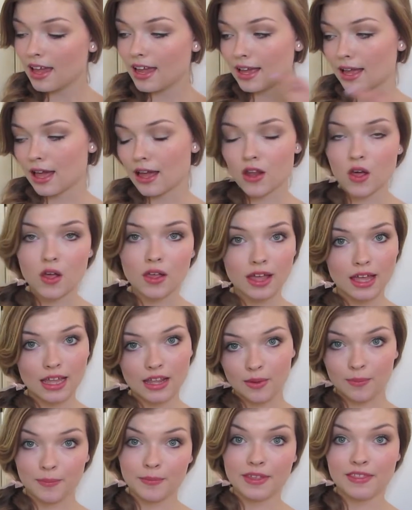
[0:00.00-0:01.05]
It got all cut
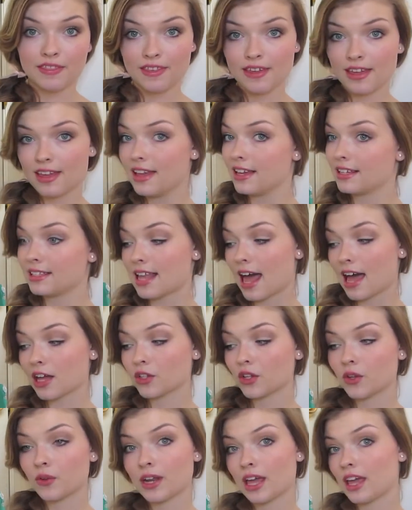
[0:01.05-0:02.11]
up with the
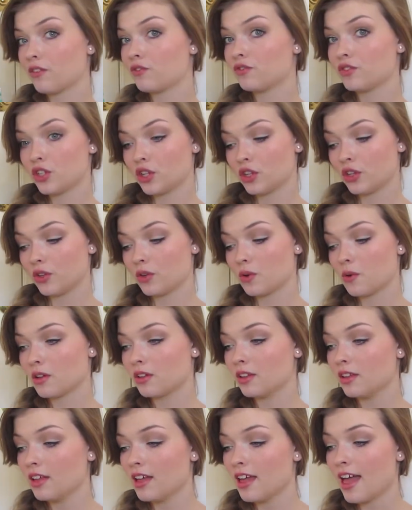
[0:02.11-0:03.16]
X-Acto knife too.
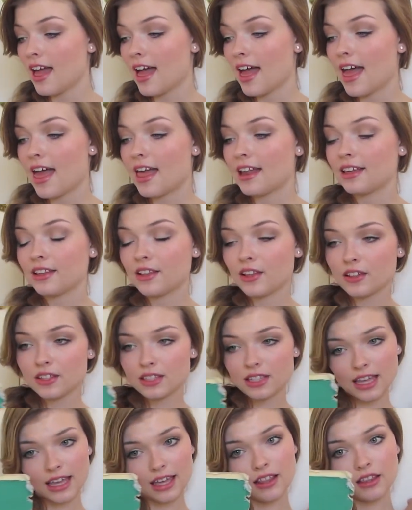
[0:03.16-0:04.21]
And it
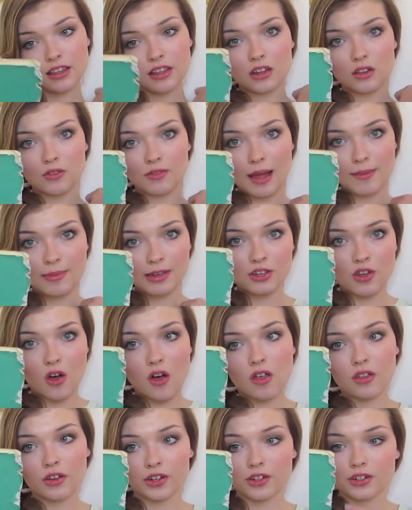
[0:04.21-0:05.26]
looks like a little rabid
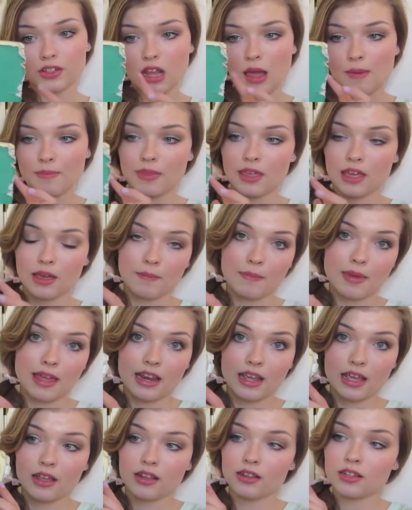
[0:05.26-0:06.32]
dog or something
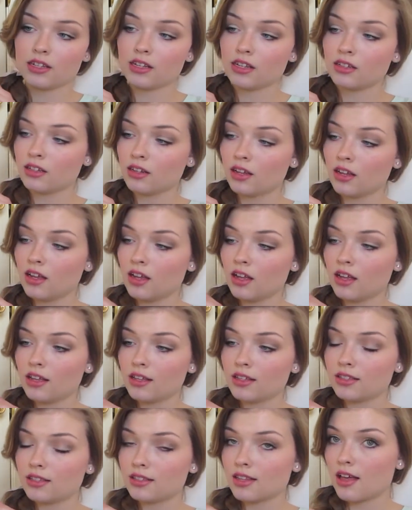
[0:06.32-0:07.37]
bit it.
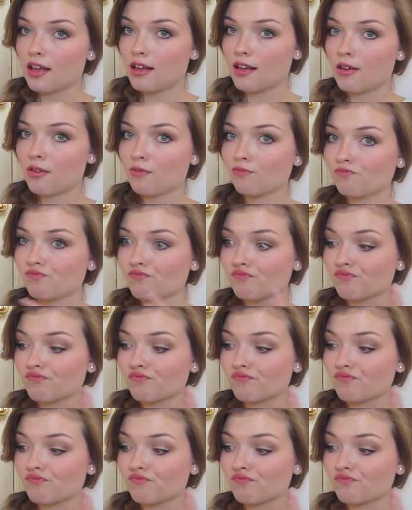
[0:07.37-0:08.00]
So,